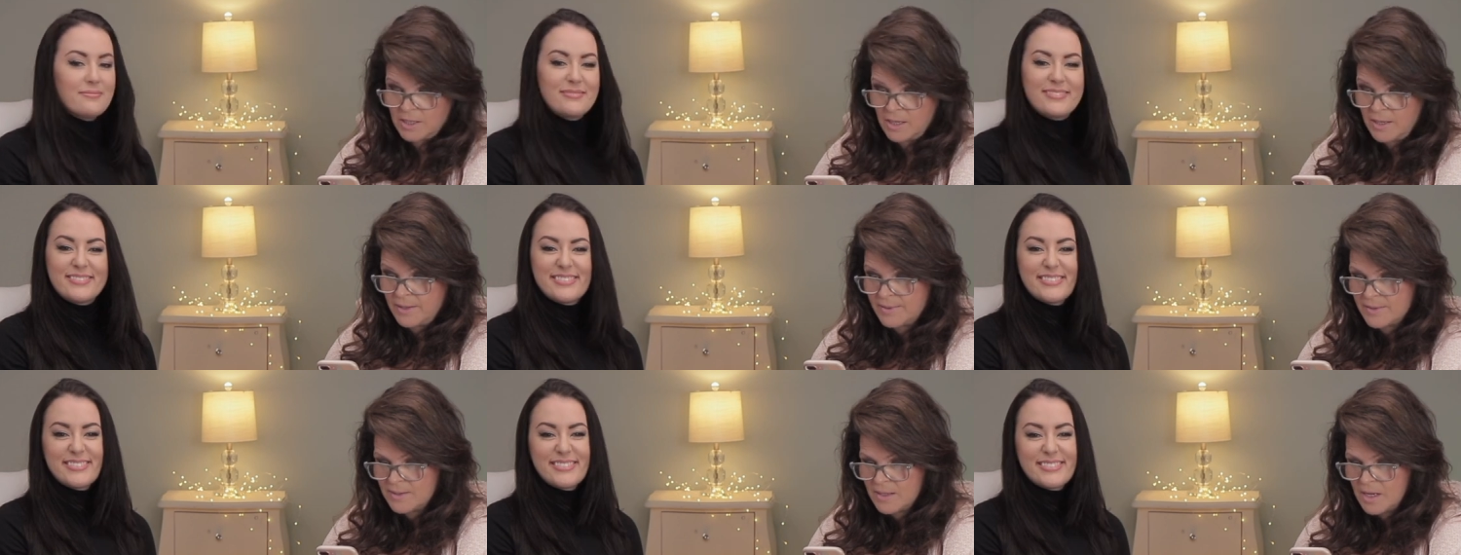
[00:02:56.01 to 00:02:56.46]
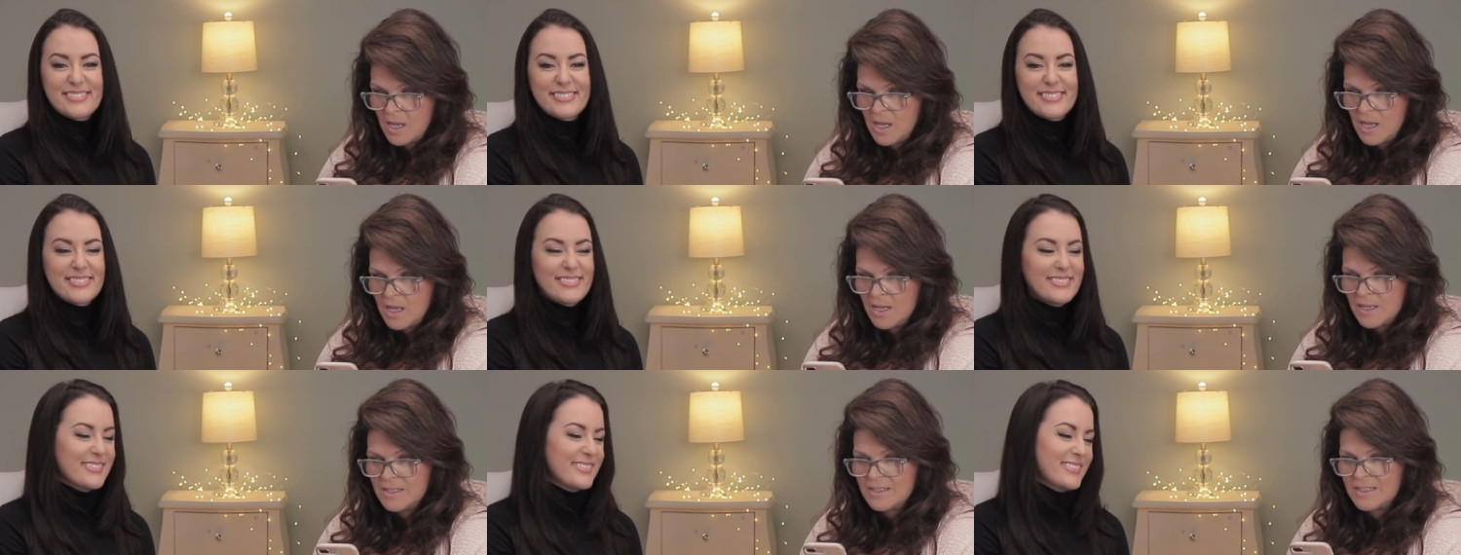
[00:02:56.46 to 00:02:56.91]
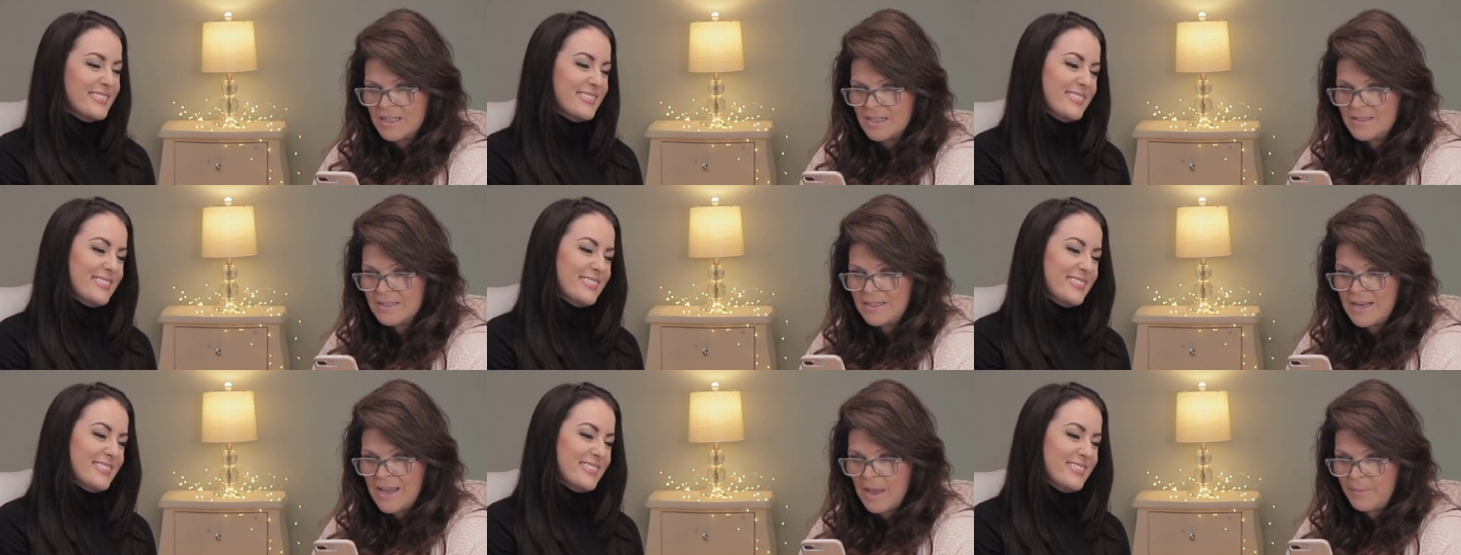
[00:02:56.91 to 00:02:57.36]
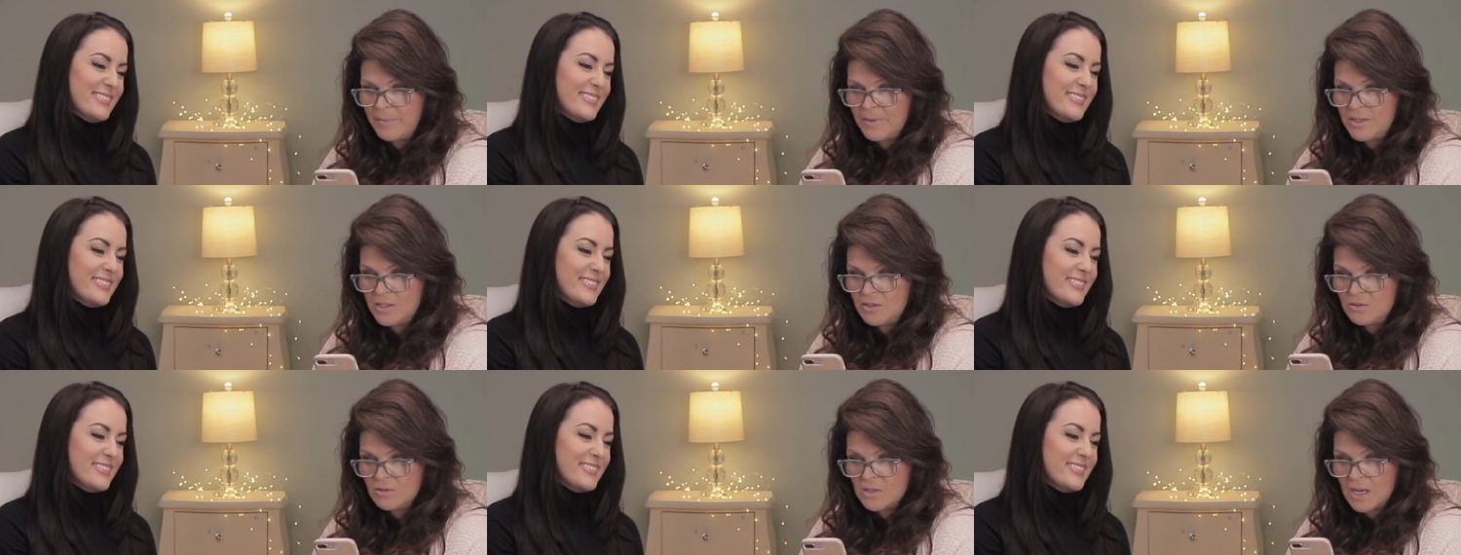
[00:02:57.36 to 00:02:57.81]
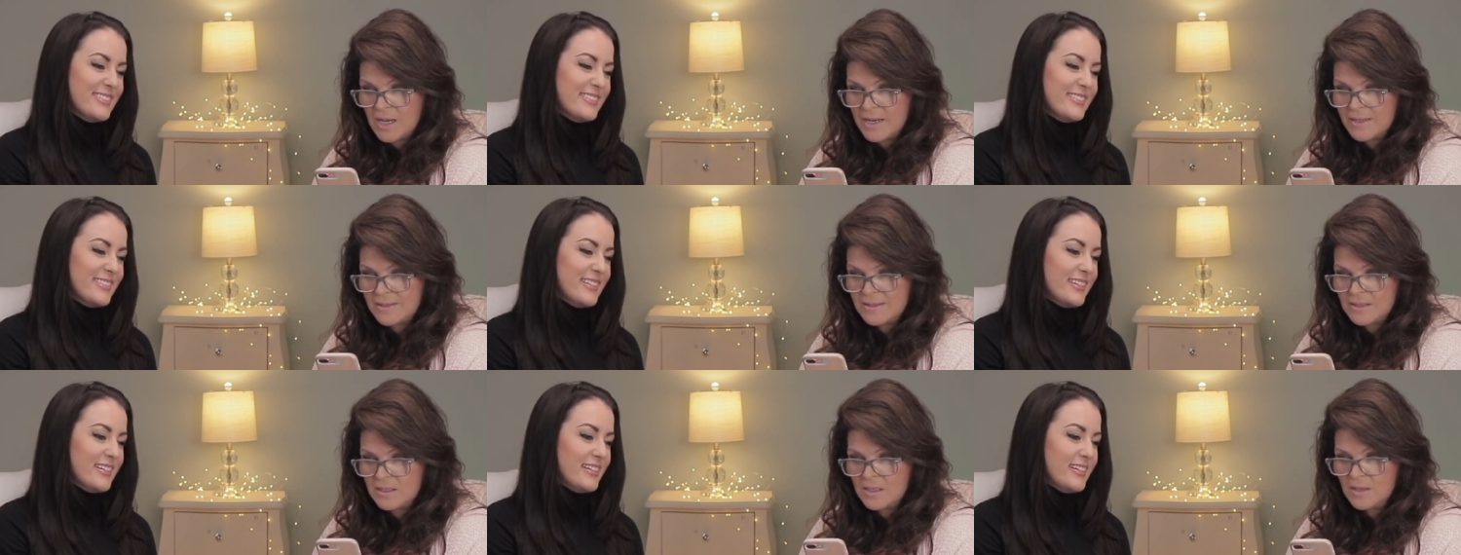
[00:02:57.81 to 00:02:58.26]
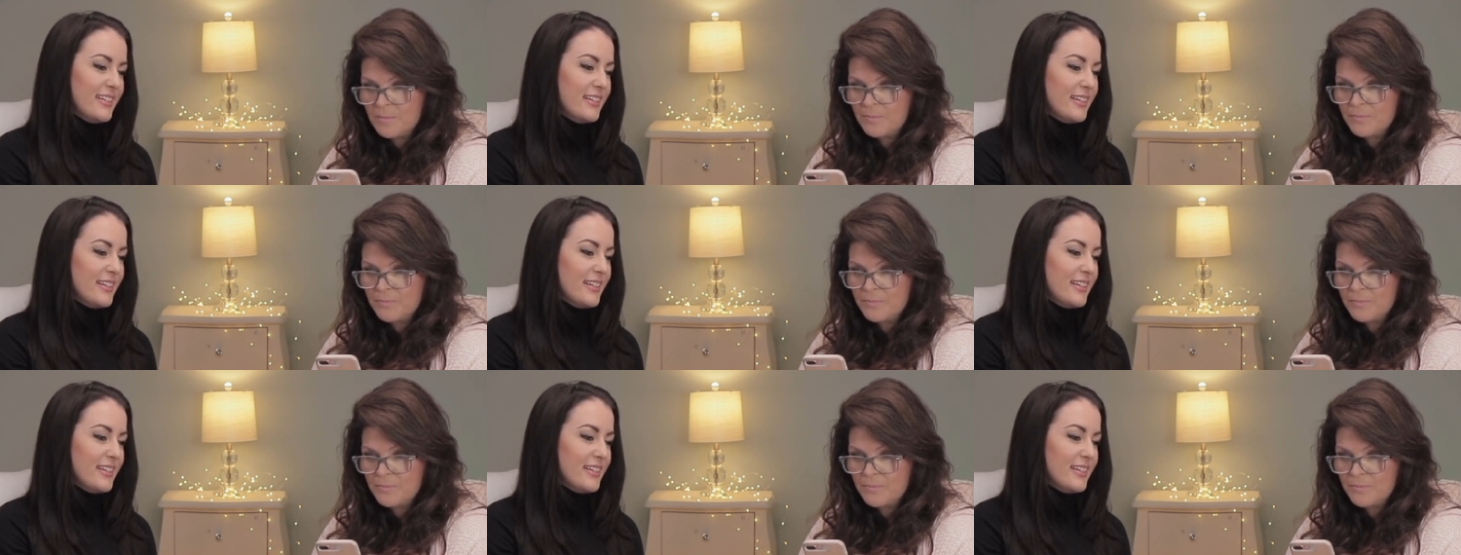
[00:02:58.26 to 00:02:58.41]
Speaker 1: does. Does it happen to you guys